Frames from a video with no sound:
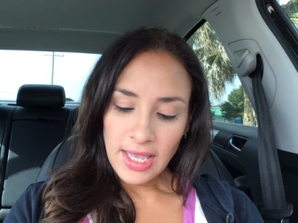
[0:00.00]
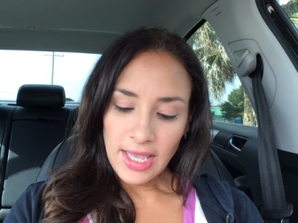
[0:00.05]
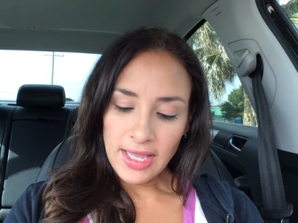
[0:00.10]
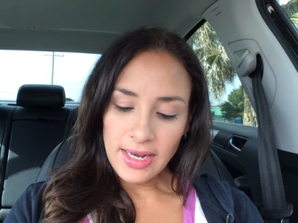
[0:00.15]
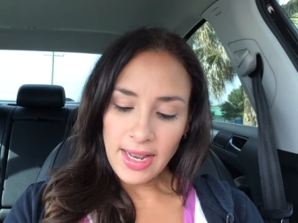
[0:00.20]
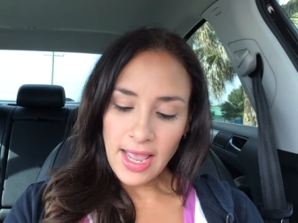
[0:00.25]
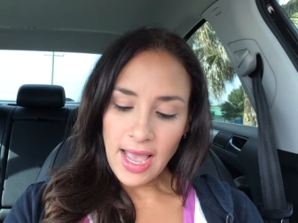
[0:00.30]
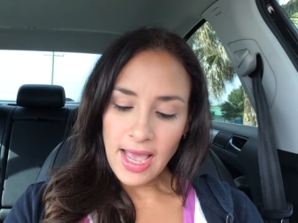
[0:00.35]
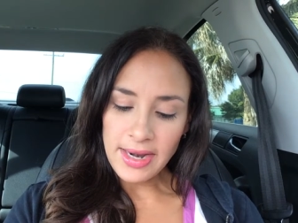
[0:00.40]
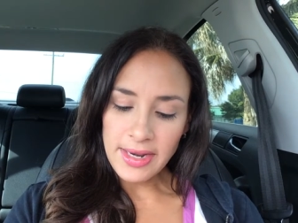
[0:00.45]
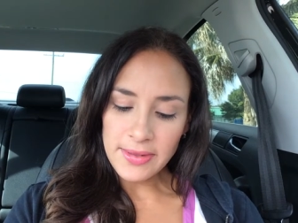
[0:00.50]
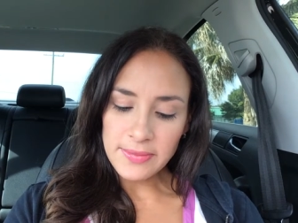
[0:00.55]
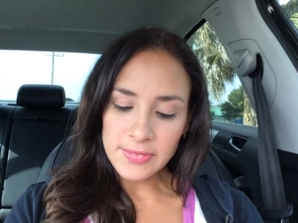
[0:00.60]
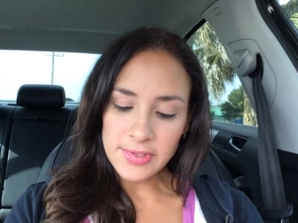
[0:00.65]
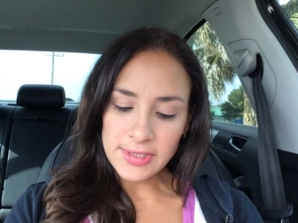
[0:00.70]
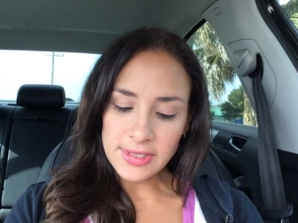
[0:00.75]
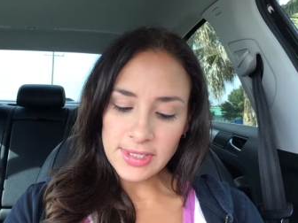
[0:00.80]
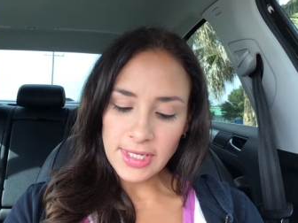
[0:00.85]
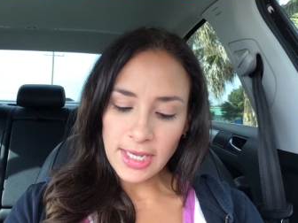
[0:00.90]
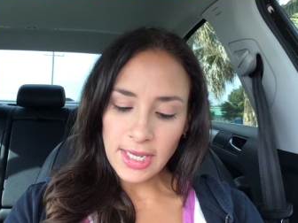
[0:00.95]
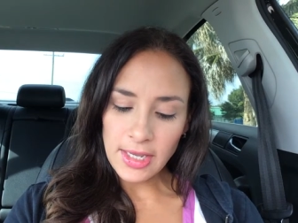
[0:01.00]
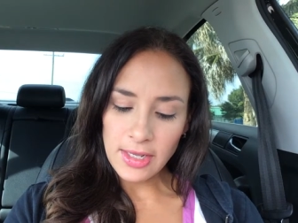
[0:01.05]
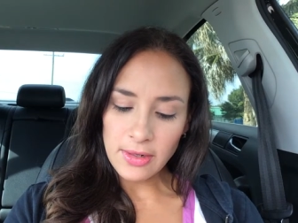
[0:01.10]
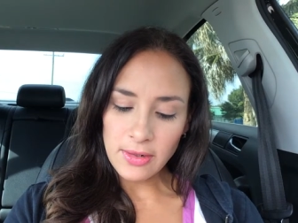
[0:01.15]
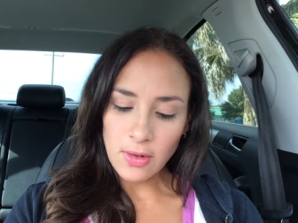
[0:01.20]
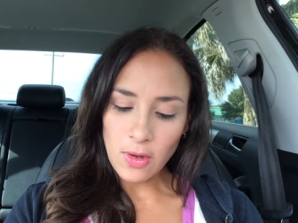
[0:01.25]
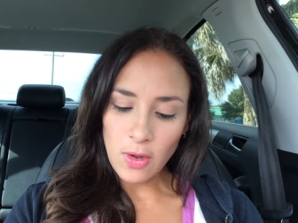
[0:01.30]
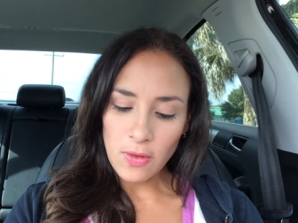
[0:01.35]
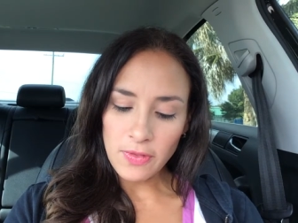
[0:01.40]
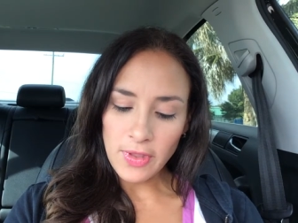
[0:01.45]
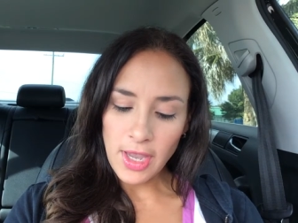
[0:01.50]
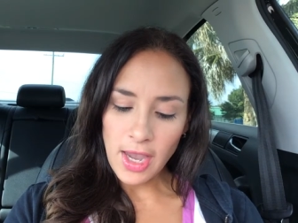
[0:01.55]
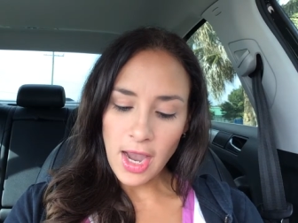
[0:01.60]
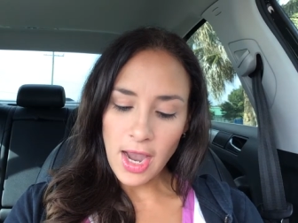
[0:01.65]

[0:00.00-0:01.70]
and had him stand on the